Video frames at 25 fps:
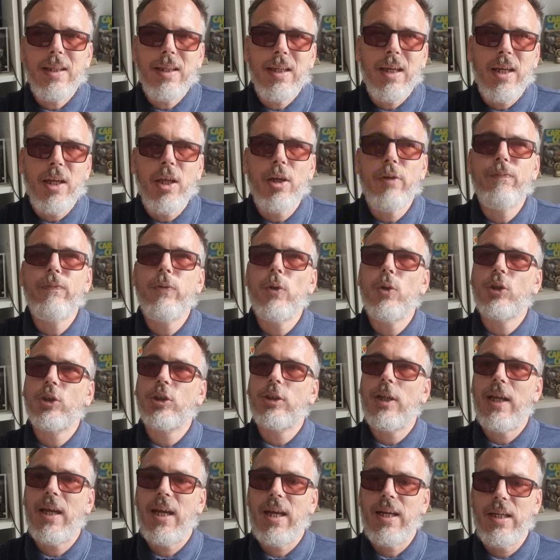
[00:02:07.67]
an
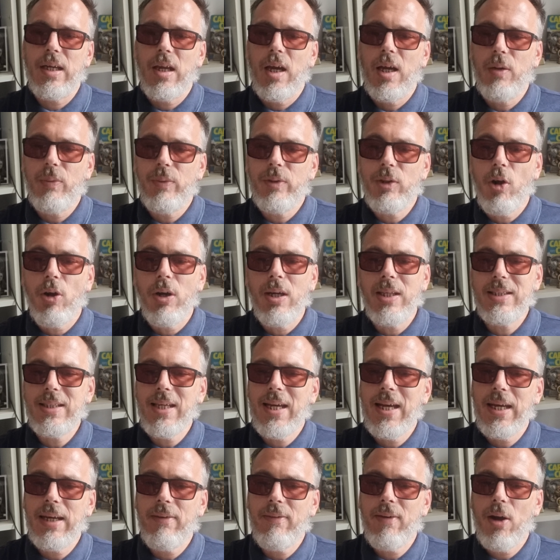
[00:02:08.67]
unfortunate headline with Ollie
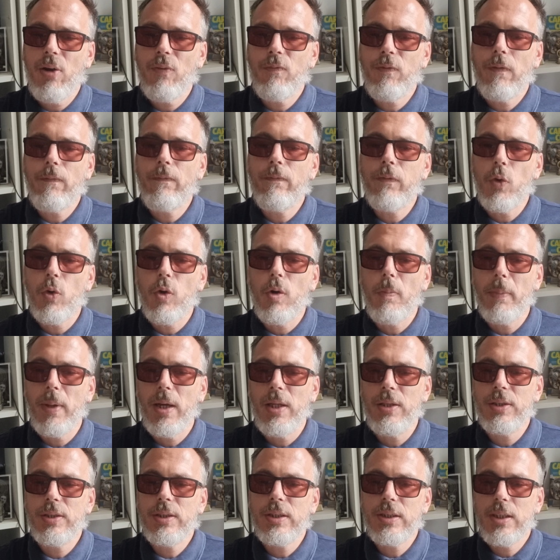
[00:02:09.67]
Tanner out for 4
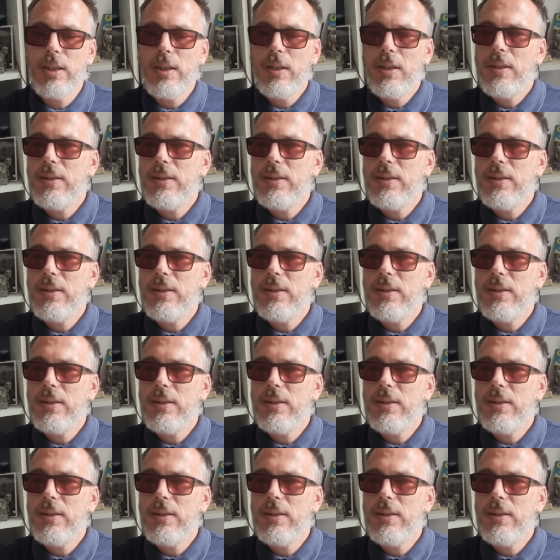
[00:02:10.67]
months.